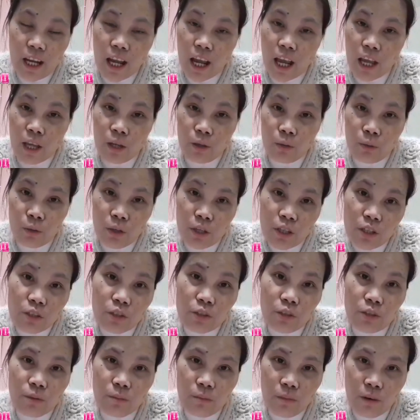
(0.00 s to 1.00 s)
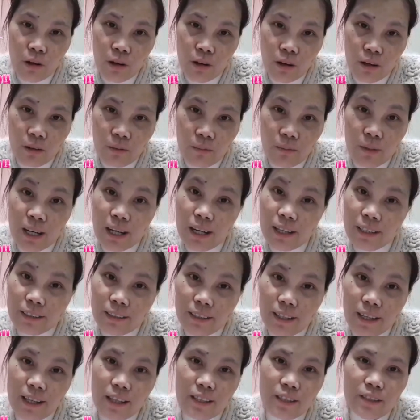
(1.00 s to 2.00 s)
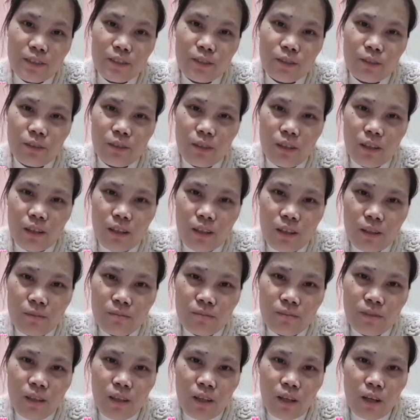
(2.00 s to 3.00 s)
I wish you more birthdays to come.